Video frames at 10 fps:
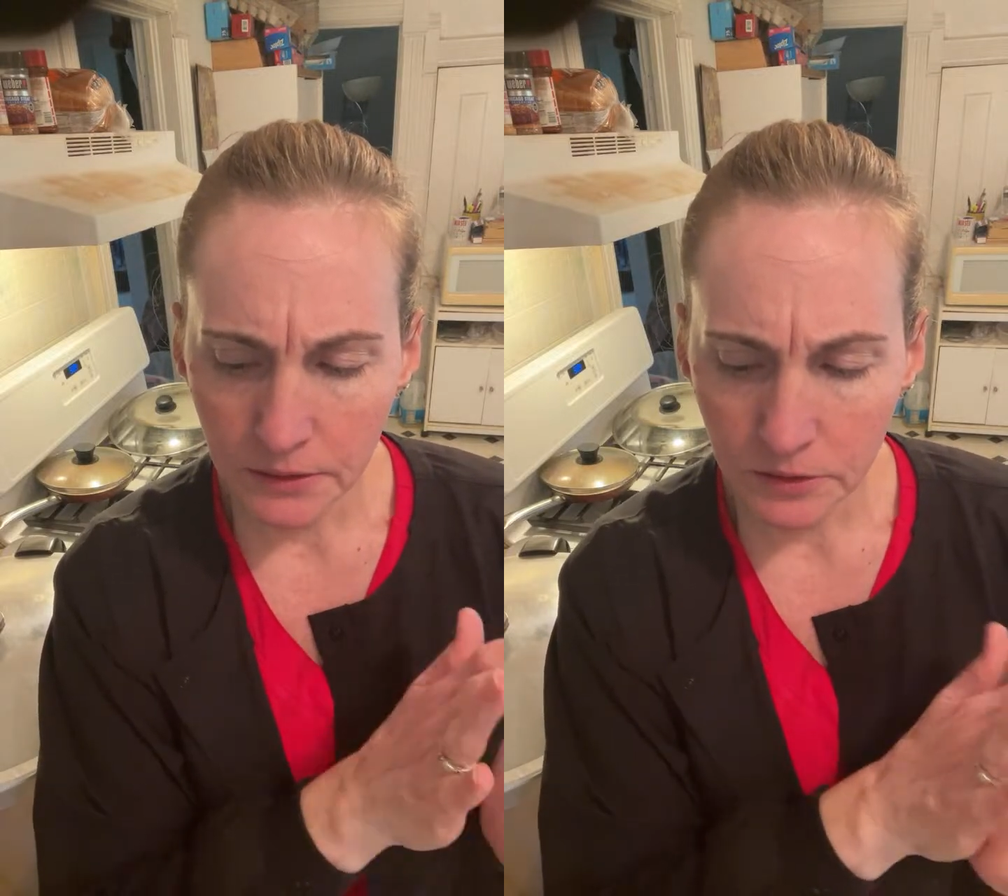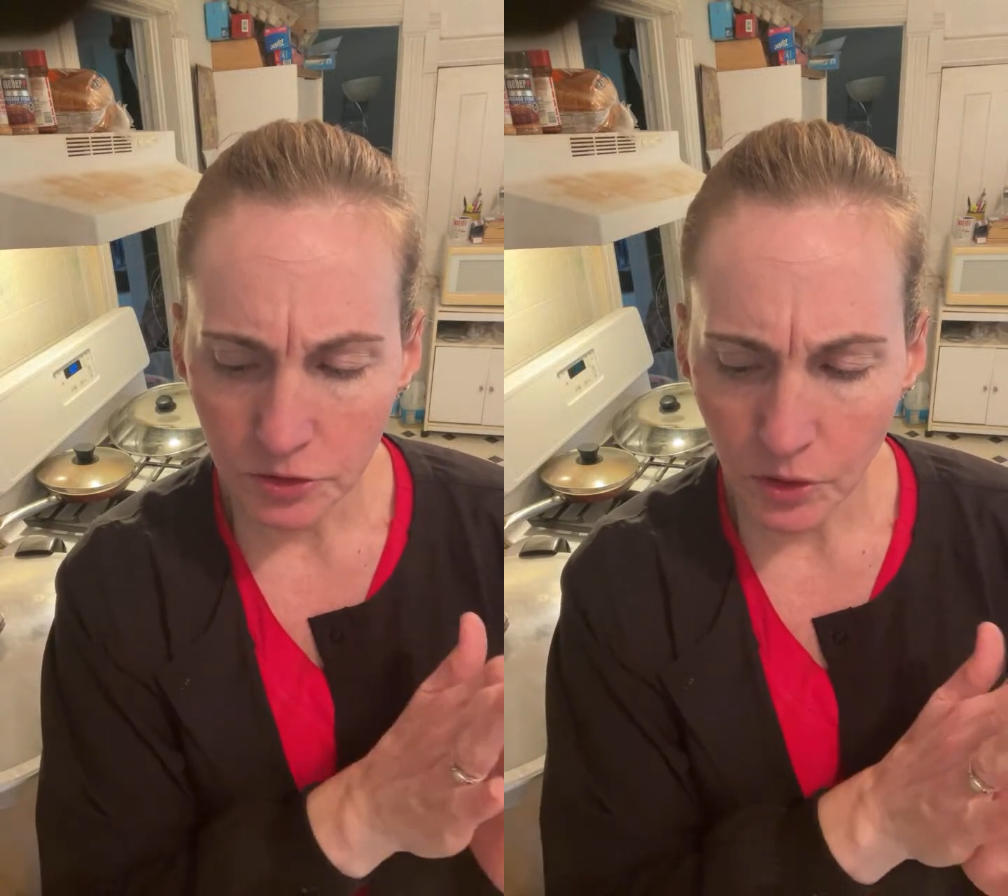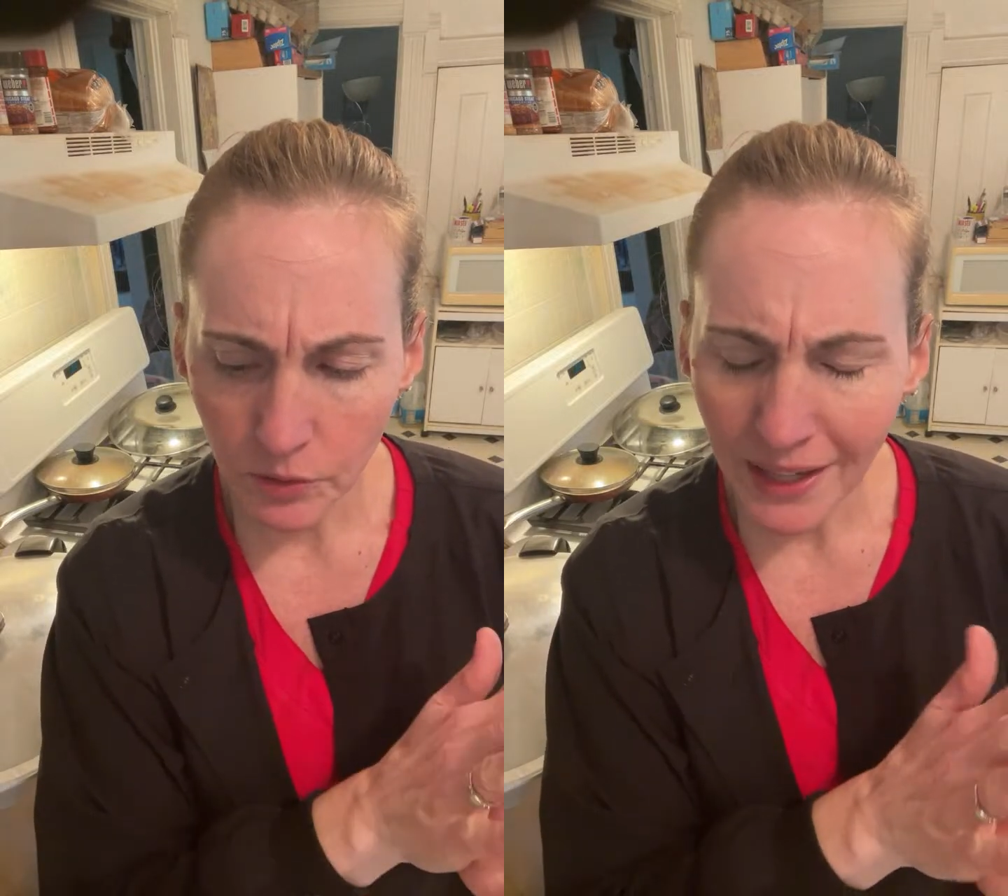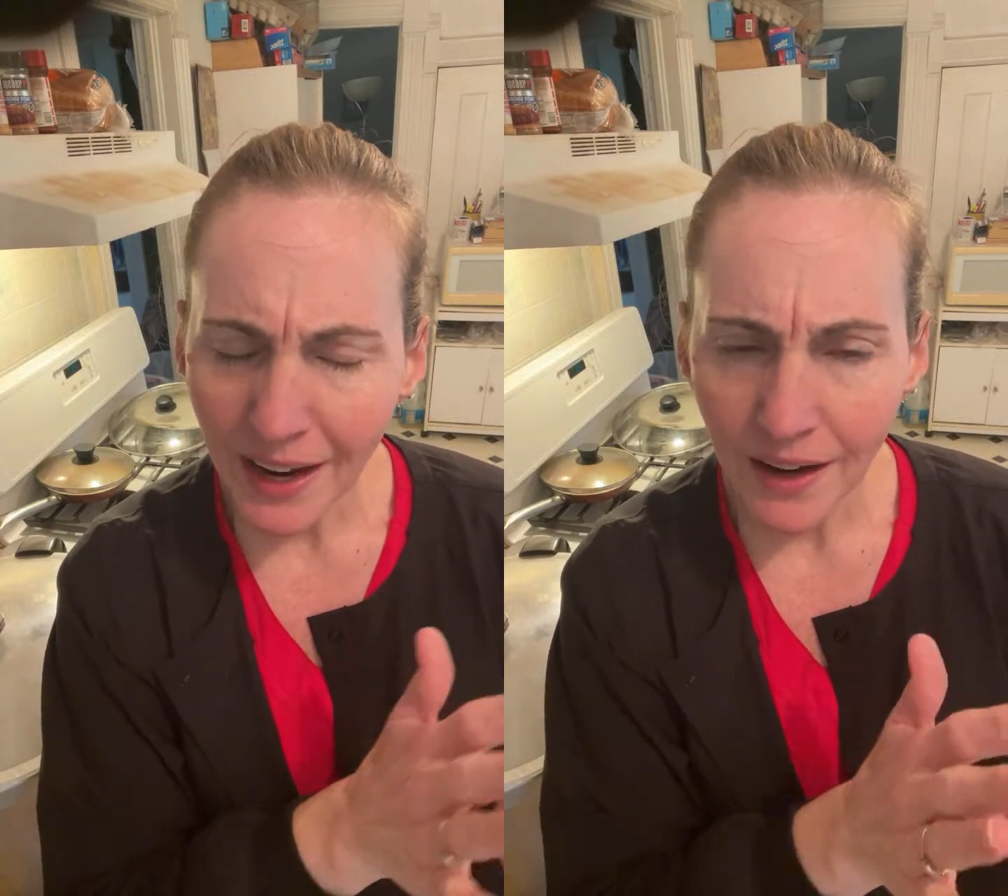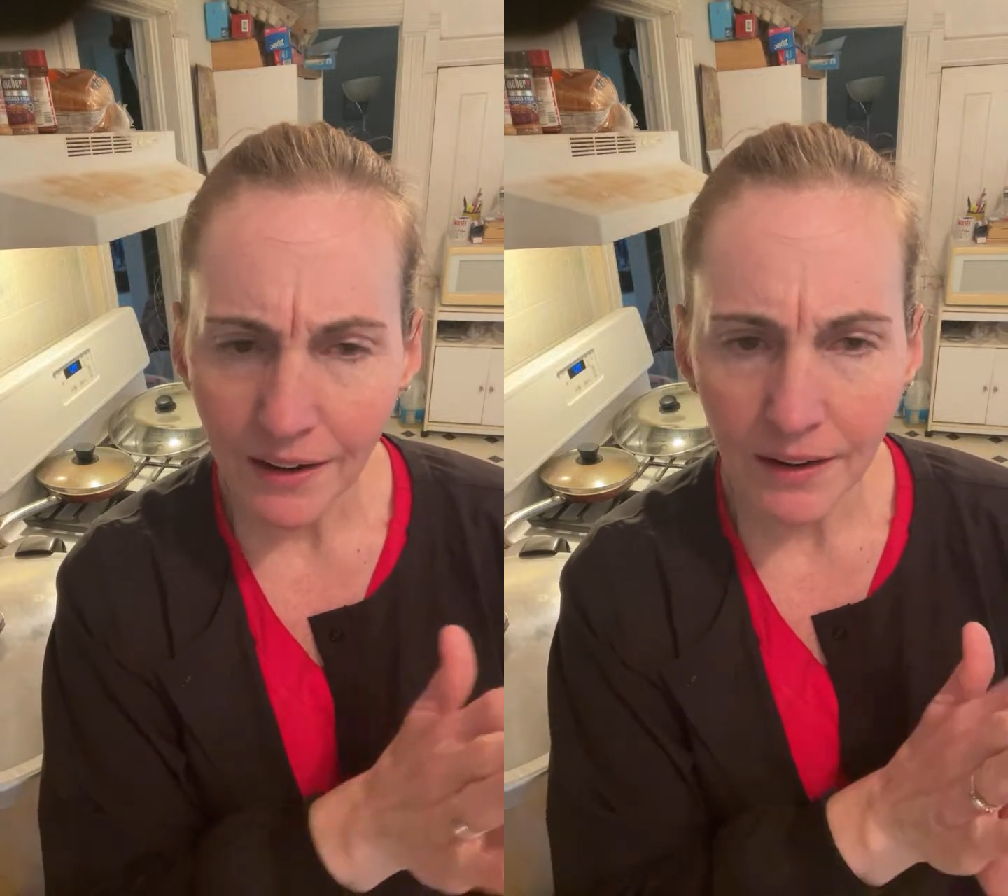So
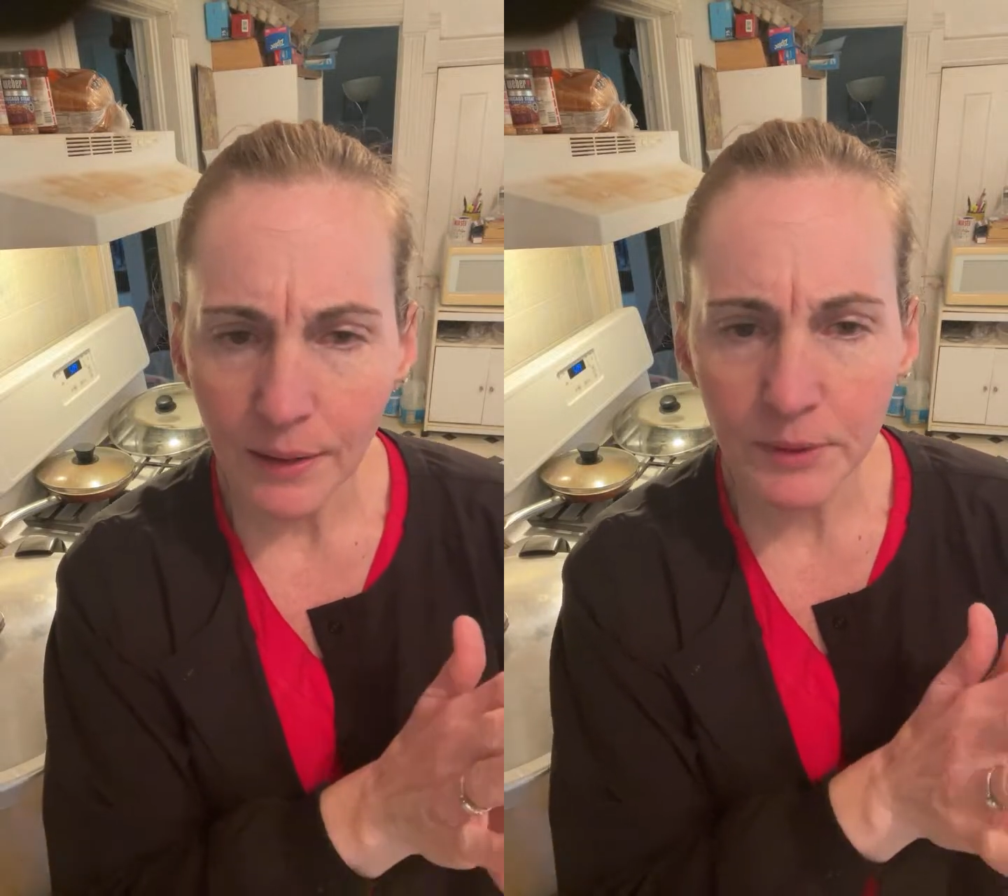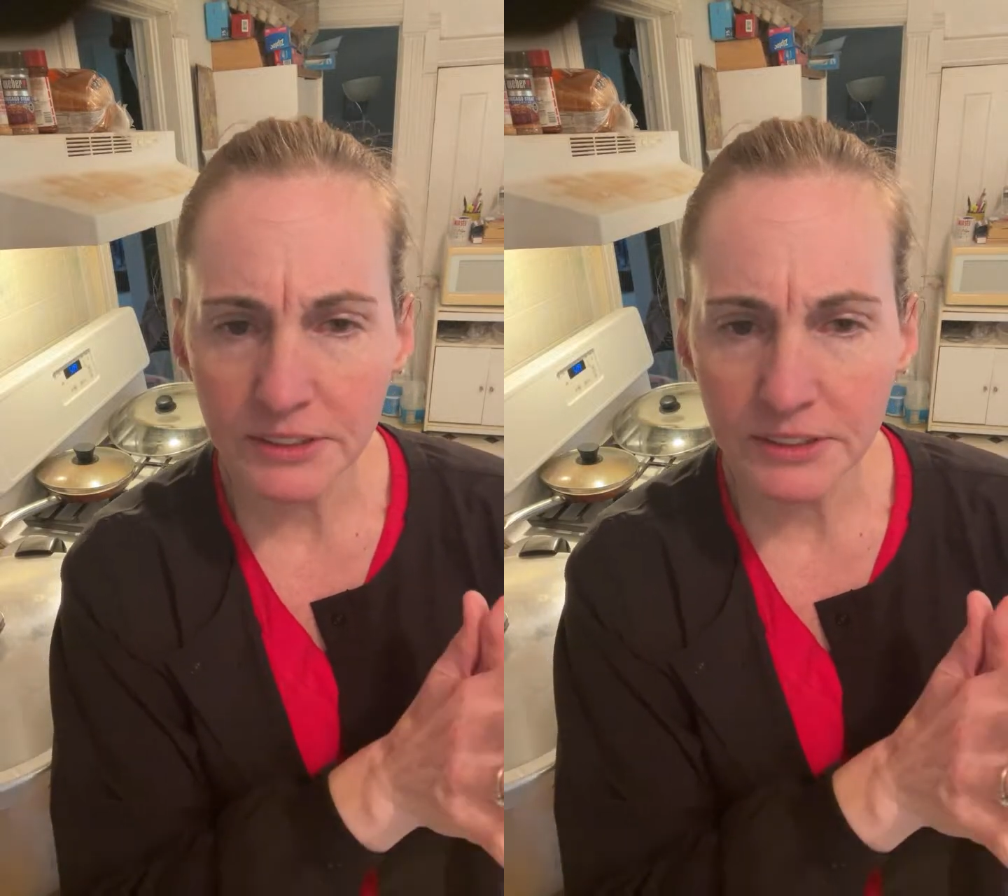yeah, I would